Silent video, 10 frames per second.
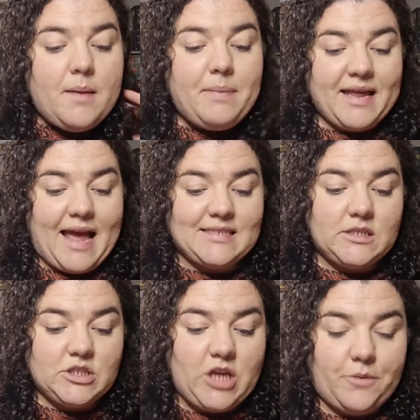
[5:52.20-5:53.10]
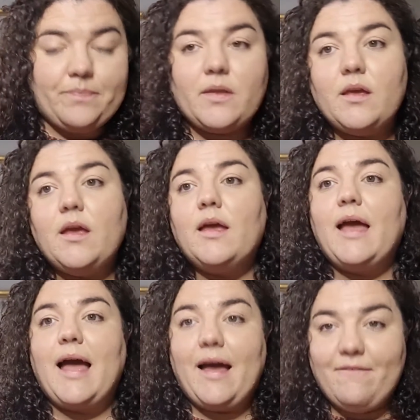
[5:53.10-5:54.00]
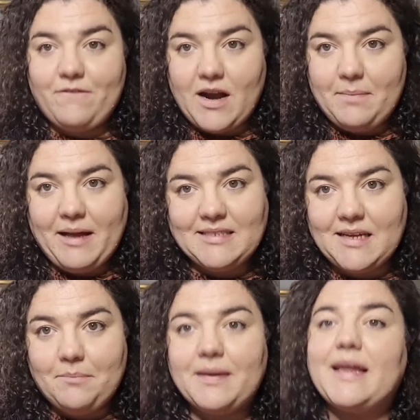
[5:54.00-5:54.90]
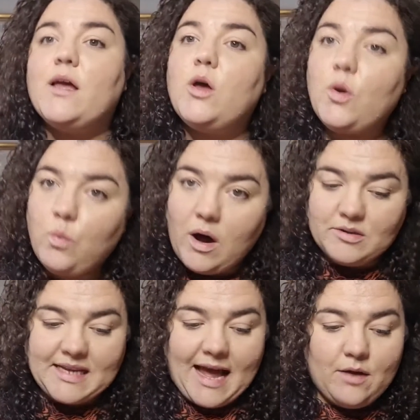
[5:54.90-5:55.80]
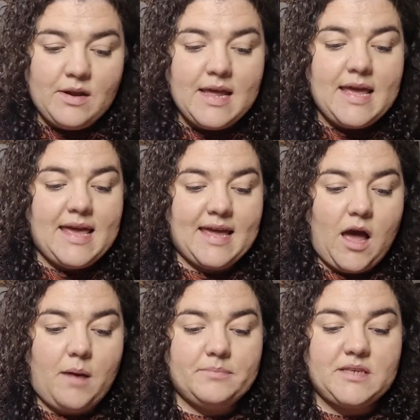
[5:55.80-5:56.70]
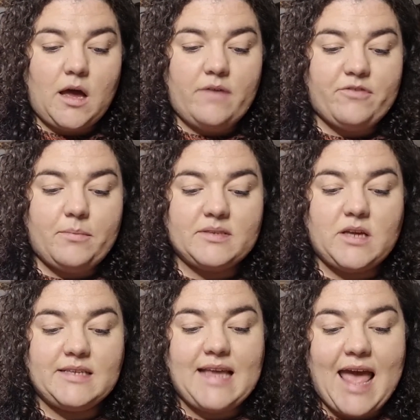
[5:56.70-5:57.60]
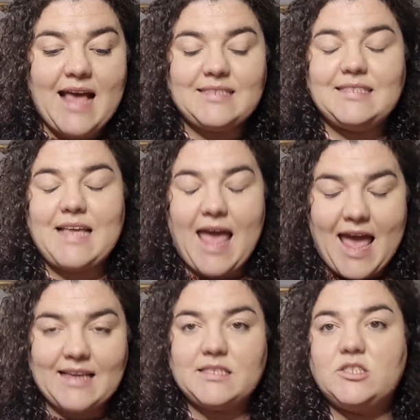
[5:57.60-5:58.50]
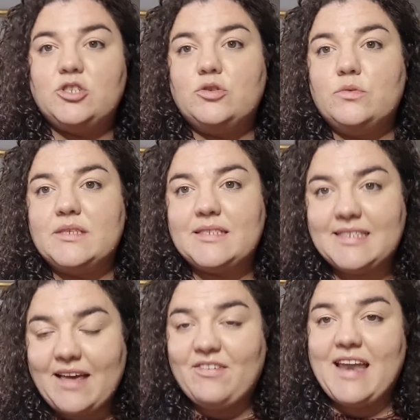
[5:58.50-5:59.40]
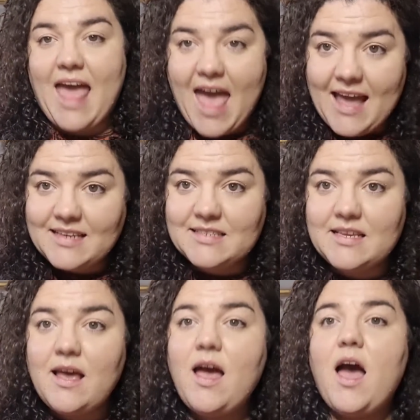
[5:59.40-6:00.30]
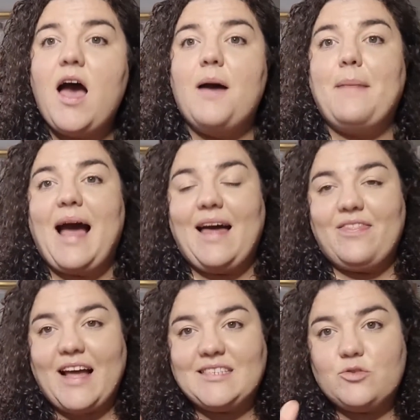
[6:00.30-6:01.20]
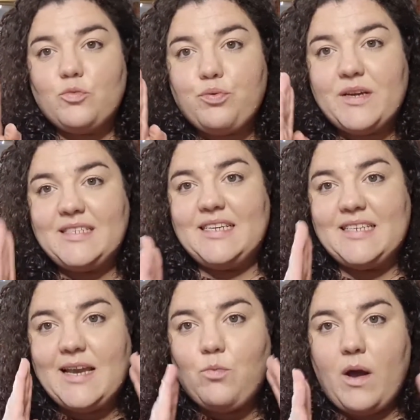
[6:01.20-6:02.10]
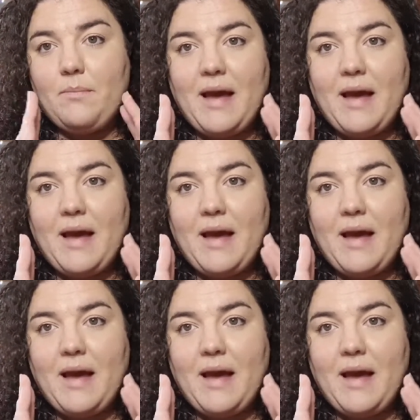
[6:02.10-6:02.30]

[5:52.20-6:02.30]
But yes, so Friday Pattern Company, Wilder gown. It comes from a size SX to 7X. And that is all printed in one